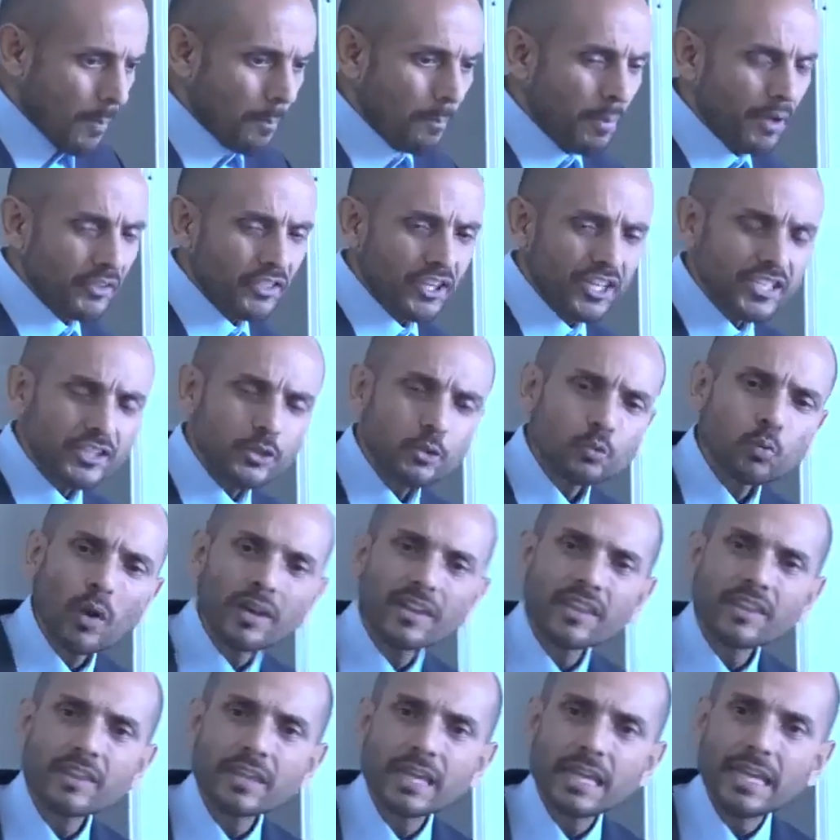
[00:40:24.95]
but this is
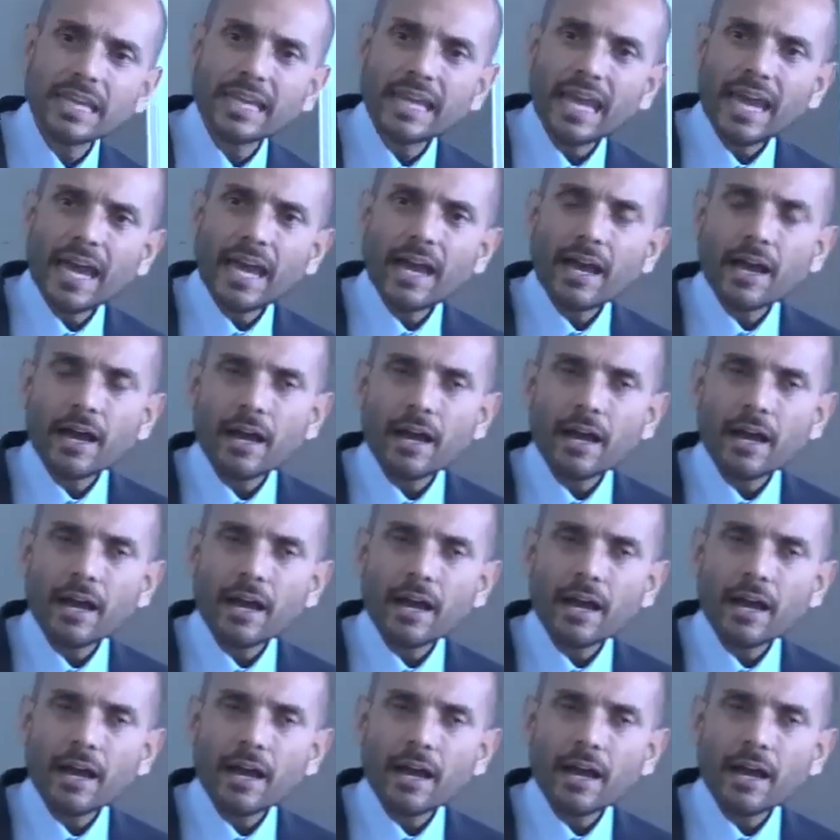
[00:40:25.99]
one of the